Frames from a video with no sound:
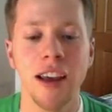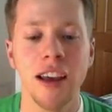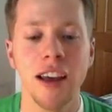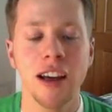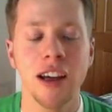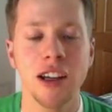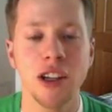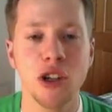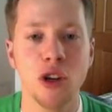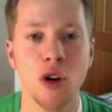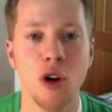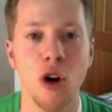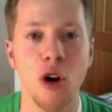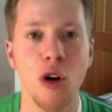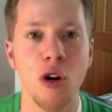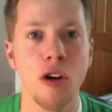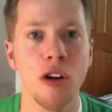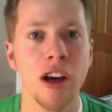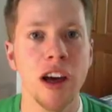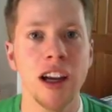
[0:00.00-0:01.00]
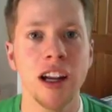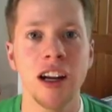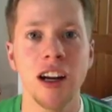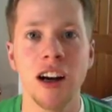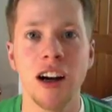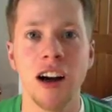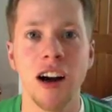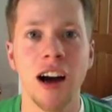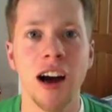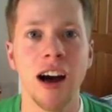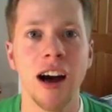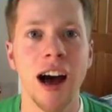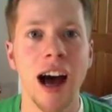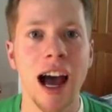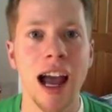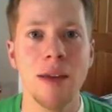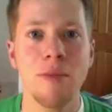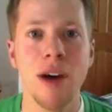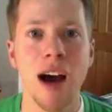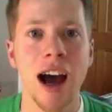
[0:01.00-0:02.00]
control your
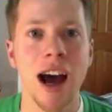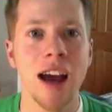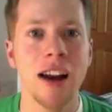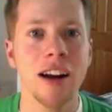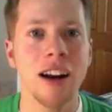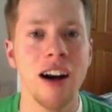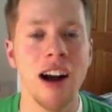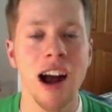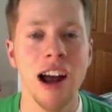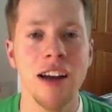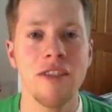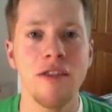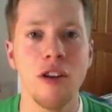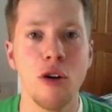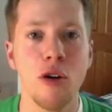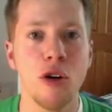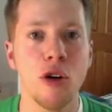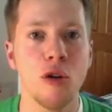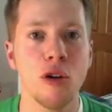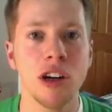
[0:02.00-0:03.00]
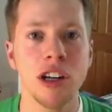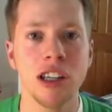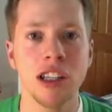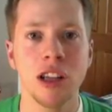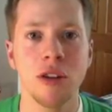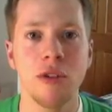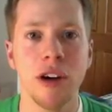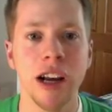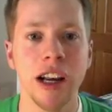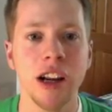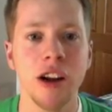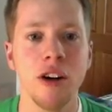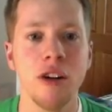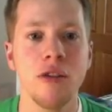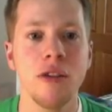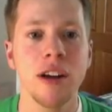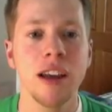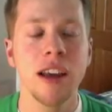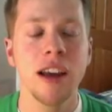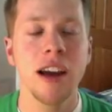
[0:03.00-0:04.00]
iPod, your iPhone, or just the
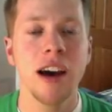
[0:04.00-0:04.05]
radio